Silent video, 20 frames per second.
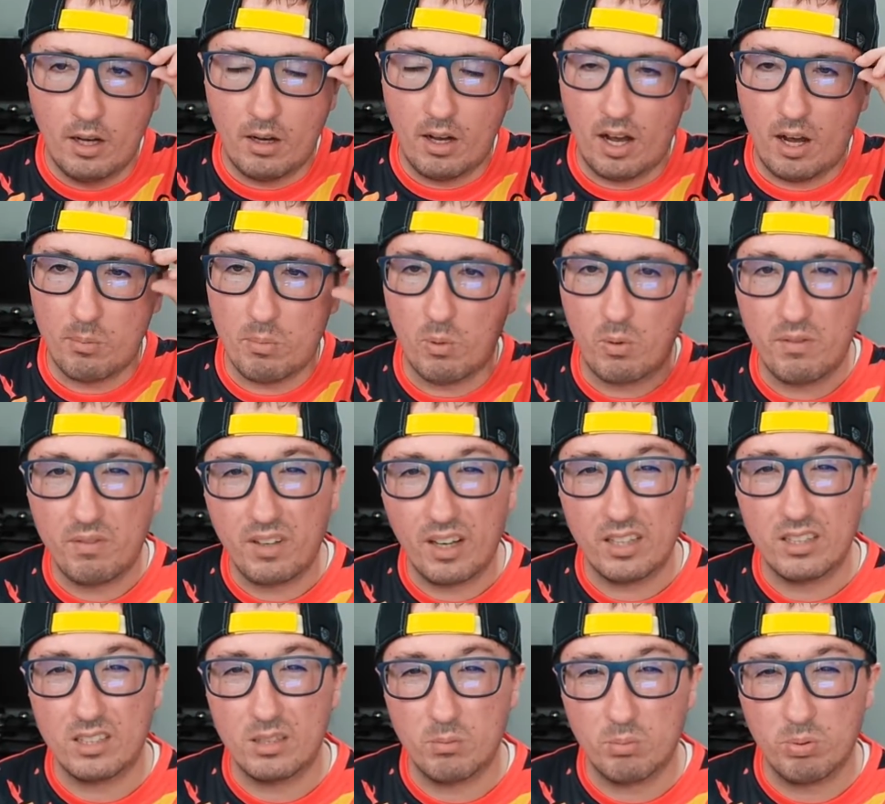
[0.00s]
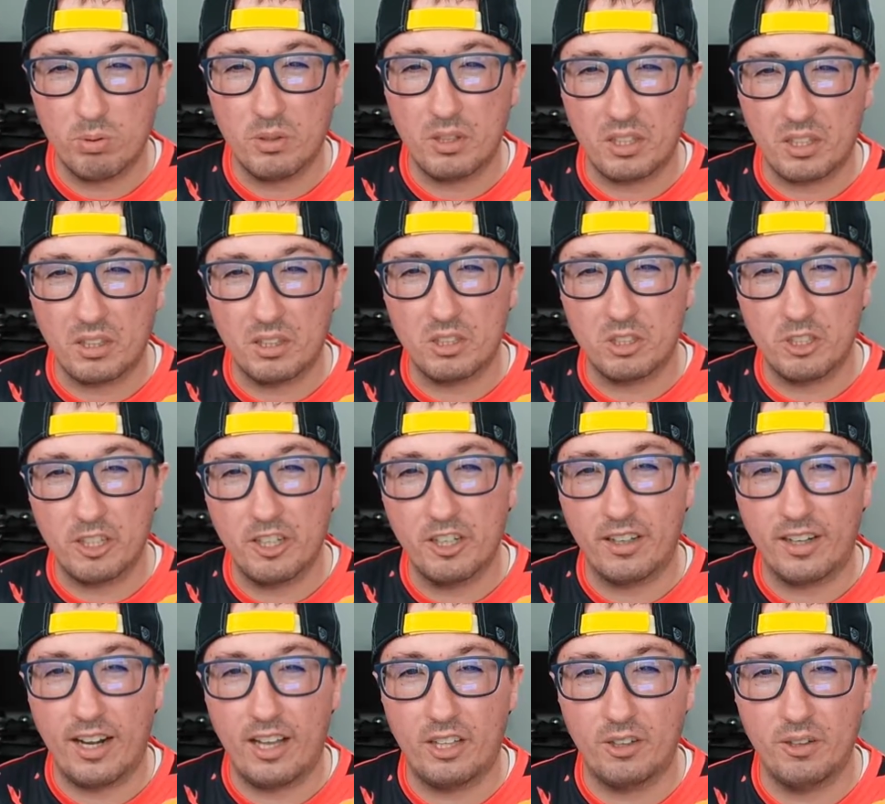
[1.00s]
But we've gotten some pretty good Trainer
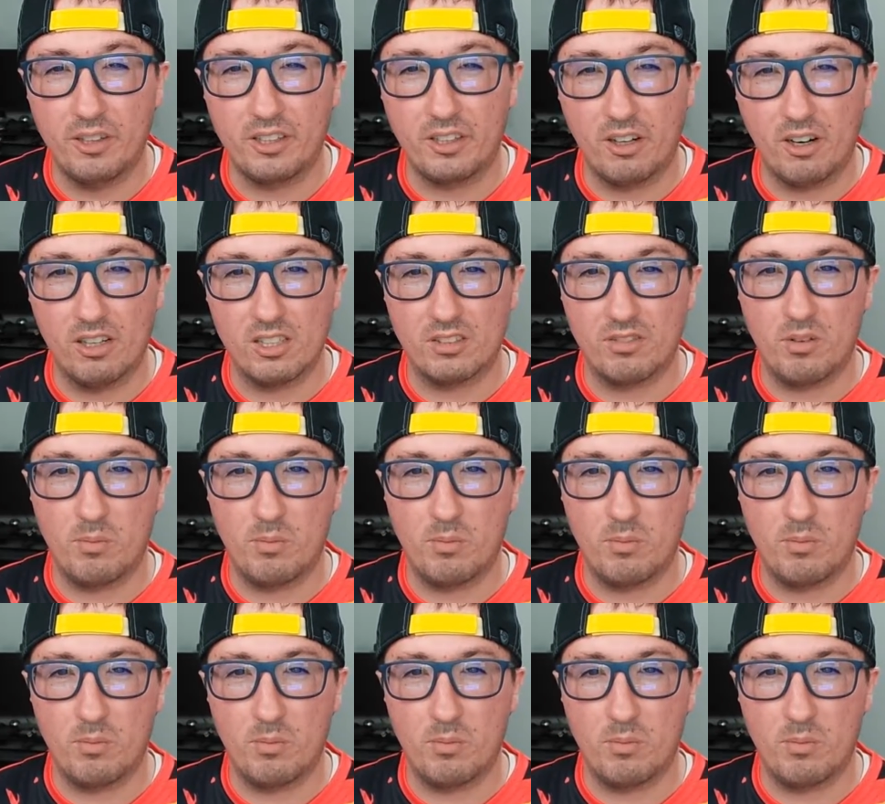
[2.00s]
Gallery cards